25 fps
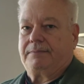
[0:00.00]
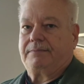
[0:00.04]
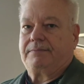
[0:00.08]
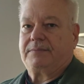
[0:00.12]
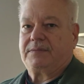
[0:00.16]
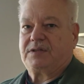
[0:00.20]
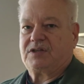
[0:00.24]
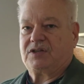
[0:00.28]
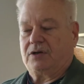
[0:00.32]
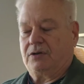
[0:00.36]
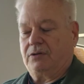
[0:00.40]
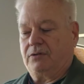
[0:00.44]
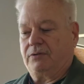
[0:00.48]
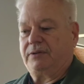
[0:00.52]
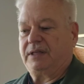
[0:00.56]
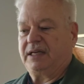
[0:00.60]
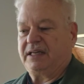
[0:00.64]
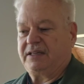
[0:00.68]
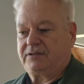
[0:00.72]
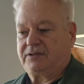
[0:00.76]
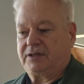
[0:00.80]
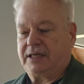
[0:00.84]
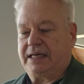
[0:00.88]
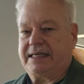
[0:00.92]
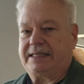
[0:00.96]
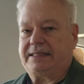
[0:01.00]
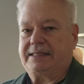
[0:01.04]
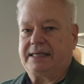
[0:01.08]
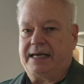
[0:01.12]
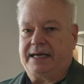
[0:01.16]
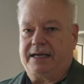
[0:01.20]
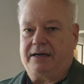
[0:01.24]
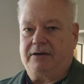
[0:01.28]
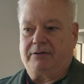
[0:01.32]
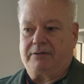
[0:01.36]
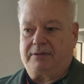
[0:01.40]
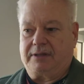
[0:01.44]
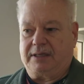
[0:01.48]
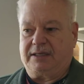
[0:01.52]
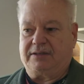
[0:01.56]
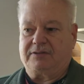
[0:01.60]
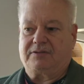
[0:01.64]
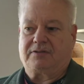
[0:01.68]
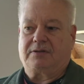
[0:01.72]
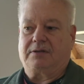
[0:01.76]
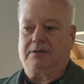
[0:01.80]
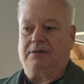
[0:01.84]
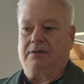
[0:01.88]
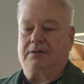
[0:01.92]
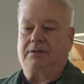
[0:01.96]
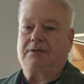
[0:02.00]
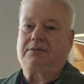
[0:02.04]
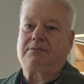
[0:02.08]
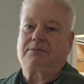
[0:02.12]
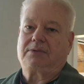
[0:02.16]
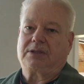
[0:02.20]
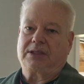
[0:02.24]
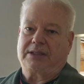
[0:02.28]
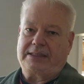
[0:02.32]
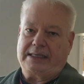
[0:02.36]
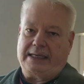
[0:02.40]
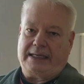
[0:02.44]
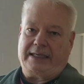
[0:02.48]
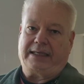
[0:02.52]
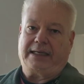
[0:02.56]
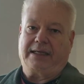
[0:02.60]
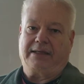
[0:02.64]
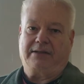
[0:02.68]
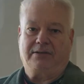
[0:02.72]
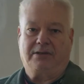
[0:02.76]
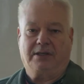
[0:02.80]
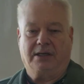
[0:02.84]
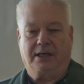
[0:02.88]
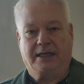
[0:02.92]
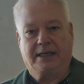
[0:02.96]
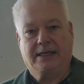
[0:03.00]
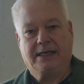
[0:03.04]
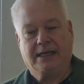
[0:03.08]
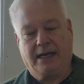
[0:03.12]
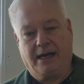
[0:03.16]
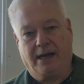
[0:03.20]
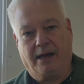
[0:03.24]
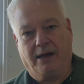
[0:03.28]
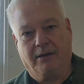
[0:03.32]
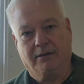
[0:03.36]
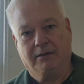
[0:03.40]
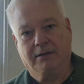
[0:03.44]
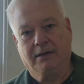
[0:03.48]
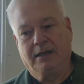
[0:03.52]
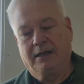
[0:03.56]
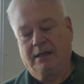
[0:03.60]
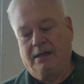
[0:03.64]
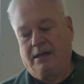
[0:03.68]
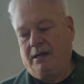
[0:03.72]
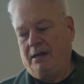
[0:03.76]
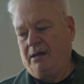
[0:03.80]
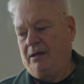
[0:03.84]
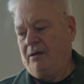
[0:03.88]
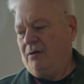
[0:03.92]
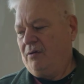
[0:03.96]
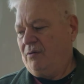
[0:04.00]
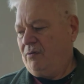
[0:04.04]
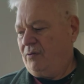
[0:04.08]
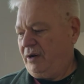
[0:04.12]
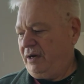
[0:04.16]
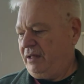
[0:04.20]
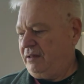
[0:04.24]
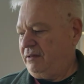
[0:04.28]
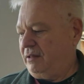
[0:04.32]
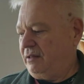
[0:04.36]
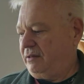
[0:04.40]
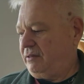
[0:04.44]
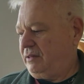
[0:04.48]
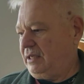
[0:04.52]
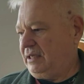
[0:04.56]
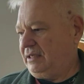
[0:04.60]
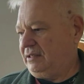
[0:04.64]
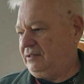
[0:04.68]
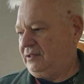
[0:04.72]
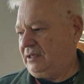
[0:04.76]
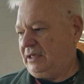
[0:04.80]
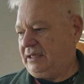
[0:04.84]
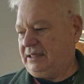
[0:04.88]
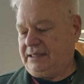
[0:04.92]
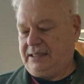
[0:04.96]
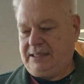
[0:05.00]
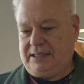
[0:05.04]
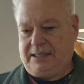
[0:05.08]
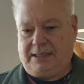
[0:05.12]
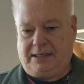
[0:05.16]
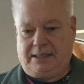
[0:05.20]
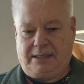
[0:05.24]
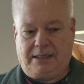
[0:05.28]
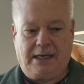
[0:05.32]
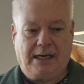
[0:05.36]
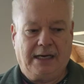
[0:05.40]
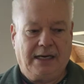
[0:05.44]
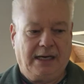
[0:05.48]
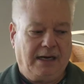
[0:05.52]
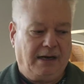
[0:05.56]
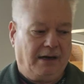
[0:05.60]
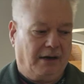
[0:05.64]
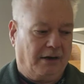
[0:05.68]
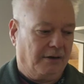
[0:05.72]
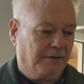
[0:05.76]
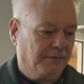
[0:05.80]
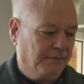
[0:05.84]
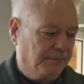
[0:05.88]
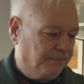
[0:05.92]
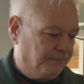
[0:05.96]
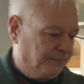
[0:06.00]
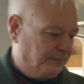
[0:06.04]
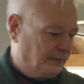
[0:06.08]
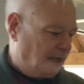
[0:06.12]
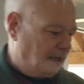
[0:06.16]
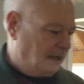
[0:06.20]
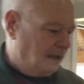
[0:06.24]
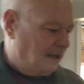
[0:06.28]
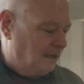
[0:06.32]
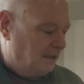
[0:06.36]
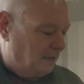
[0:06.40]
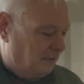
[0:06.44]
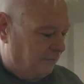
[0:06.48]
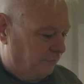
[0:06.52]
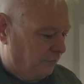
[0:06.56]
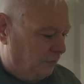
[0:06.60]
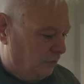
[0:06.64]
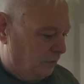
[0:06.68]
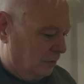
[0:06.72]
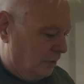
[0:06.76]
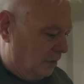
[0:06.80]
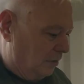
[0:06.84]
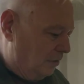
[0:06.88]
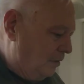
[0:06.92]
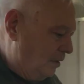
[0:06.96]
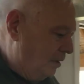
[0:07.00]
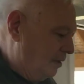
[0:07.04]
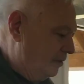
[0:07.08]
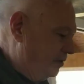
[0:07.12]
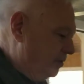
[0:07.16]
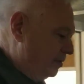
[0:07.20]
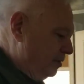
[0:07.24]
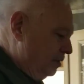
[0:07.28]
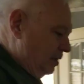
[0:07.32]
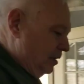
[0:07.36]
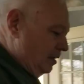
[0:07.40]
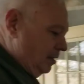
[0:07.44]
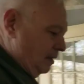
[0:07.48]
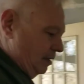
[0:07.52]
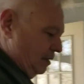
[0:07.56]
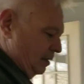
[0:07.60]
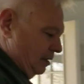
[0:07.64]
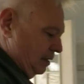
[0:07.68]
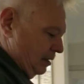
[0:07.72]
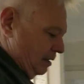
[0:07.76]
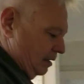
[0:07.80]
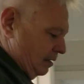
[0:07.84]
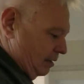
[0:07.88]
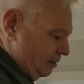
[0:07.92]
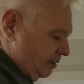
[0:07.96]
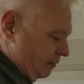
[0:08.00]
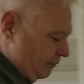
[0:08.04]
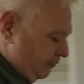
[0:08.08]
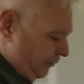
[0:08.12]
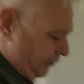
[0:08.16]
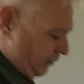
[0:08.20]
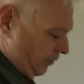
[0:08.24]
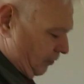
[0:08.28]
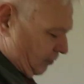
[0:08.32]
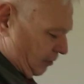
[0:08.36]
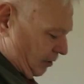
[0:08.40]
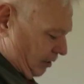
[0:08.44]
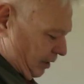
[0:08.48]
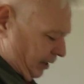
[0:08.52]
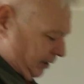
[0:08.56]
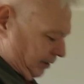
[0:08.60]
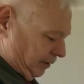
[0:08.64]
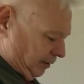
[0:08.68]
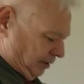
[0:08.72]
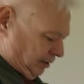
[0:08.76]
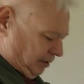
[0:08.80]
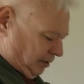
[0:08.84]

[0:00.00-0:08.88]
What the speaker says: So things like that are things to take into account. One of the things they did in here, if you notice the flooring,